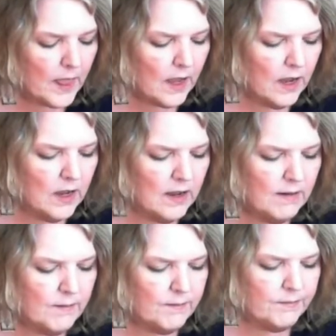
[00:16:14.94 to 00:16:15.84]

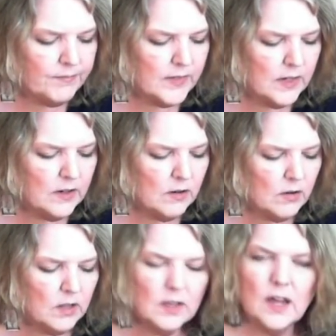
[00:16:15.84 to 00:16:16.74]
You know,
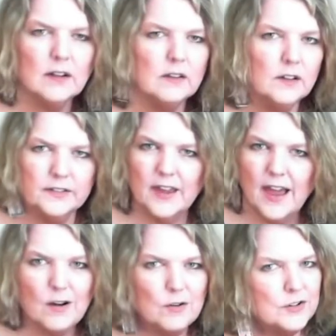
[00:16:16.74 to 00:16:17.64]
a lot of little
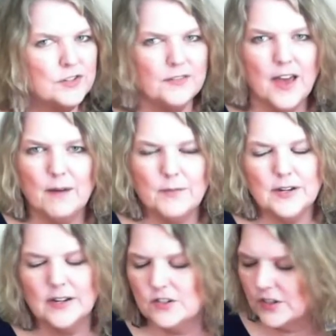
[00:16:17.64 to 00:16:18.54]
towers have
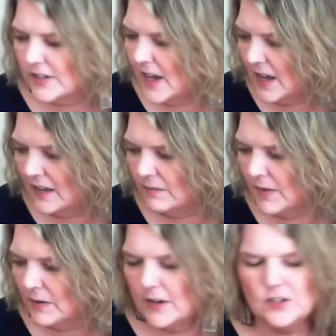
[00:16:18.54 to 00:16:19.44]
happened. I just had
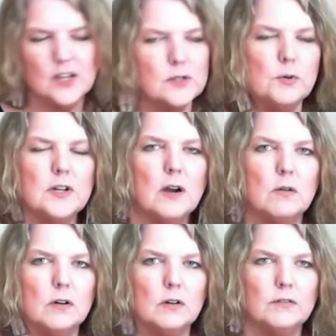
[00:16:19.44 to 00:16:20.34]
my red jasper
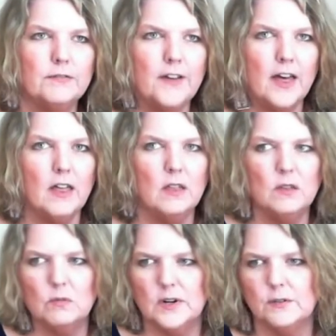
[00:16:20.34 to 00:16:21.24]
tower fell
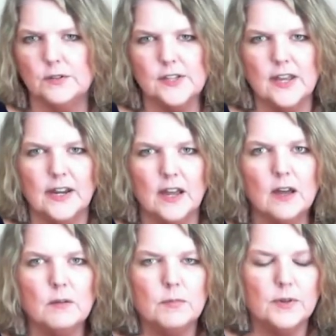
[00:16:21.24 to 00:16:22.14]
when I was setting
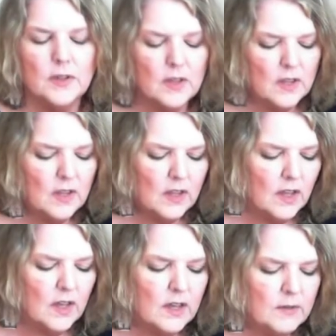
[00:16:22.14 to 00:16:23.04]
up.
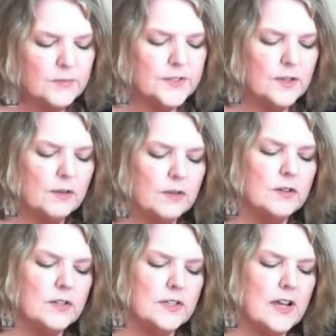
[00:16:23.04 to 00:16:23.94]
So there
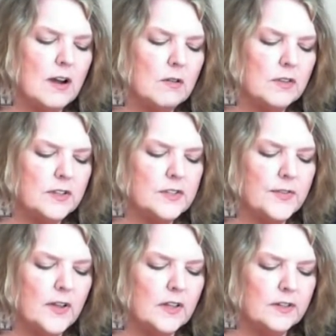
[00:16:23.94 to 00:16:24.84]
is a tower that's
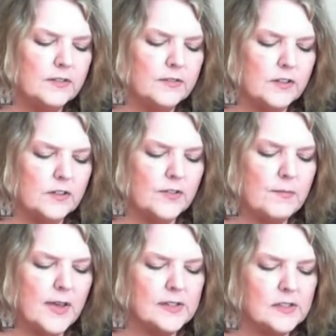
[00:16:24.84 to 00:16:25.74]
fallen for the Divine
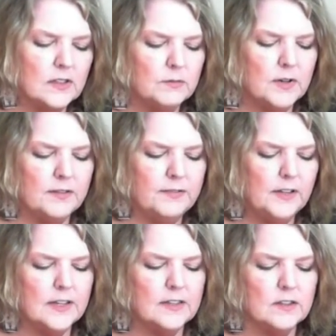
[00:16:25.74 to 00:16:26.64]
Masculine, but I feel
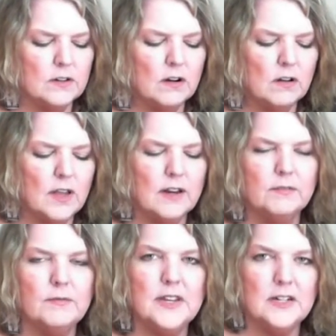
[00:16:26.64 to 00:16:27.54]
like there are a lot of
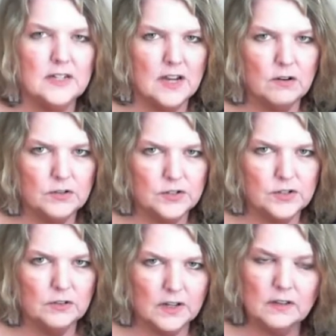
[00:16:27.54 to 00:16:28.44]
mini towers
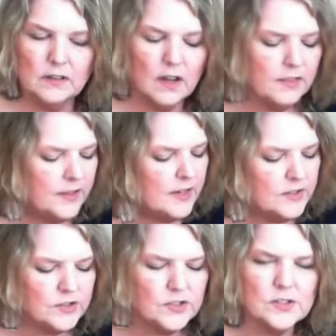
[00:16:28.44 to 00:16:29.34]
too. Like a lot of
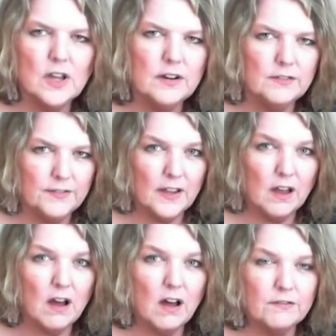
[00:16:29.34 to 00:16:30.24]
things just kind of fell
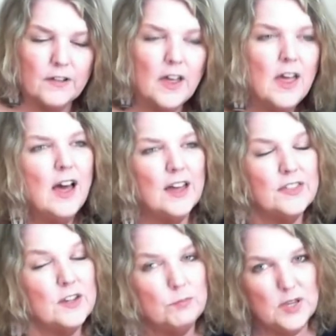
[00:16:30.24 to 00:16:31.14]
off. I
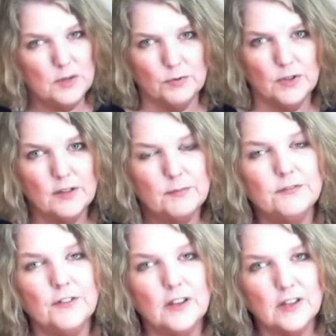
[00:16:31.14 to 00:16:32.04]
think people have been
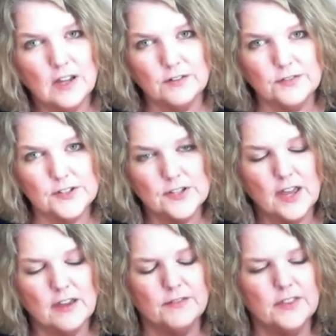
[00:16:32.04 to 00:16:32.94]
falling out of his
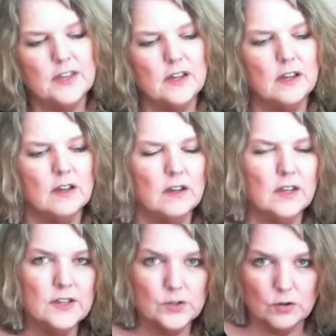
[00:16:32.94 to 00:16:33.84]
life. I think
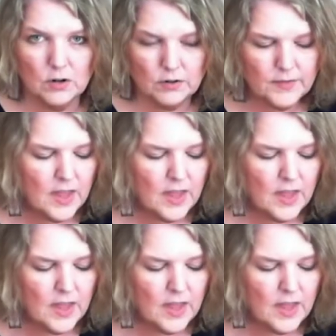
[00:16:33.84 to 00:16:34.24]
his or her.